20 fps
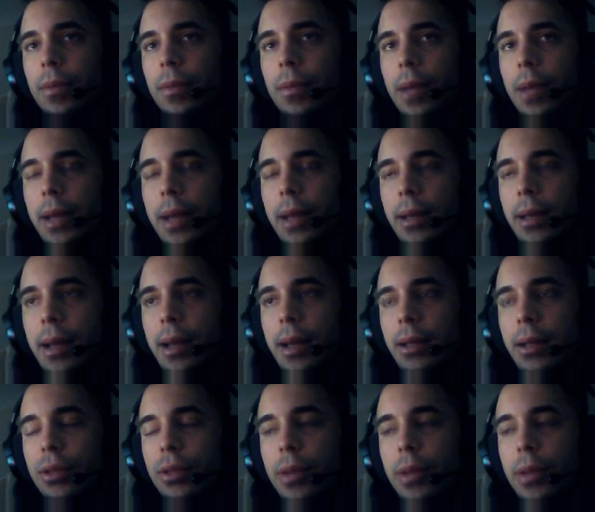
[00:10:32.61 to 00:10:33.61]
added that
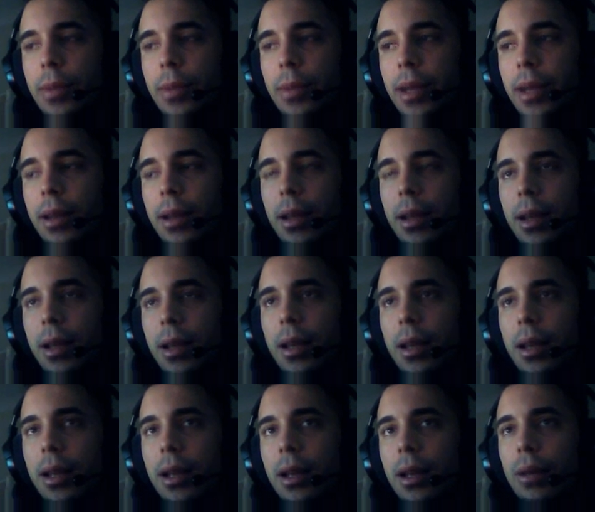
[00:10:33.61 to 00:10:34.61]
into my plan,
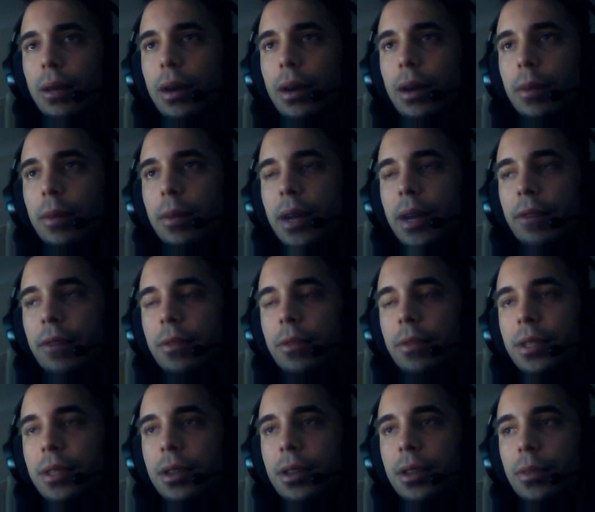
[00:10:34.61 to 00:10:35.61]
where I buy from a
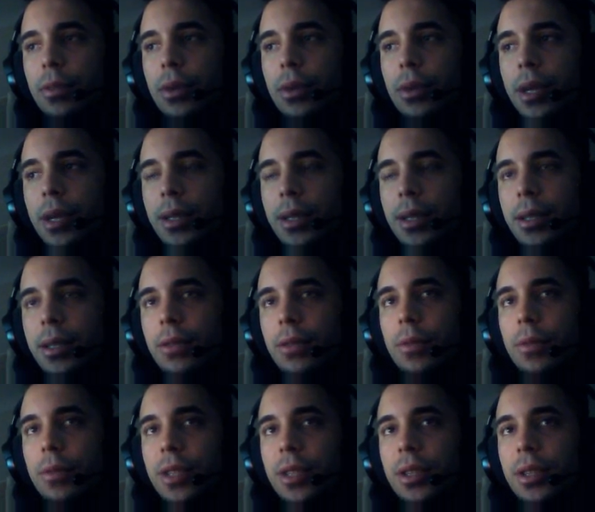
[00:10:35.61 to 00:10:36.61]
certain point and sell from
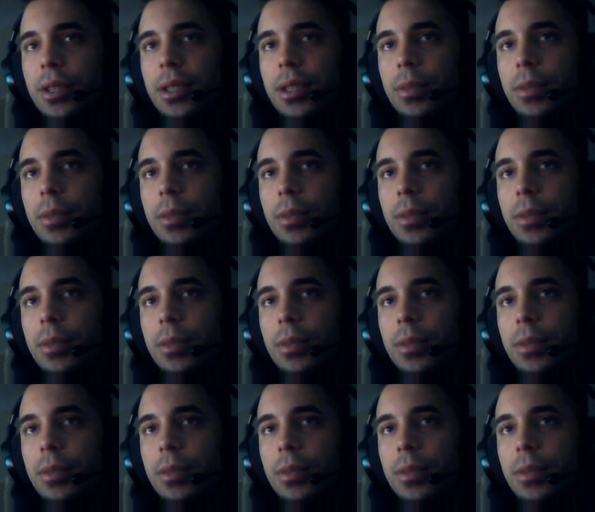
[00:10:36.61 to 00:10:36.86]
a certain